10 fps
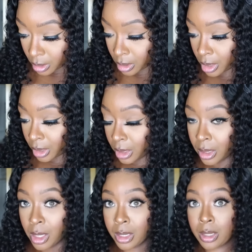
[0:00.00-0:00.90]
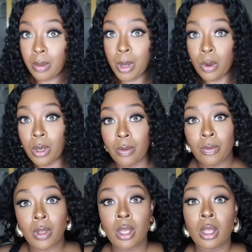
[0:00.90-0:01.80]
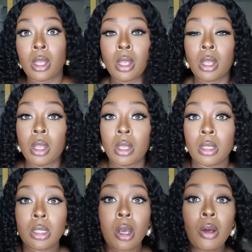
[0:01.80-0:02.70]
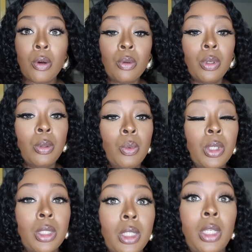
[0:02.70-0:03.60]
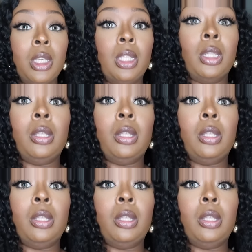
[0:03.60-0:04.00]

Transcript: That's, that's the motive. So once again,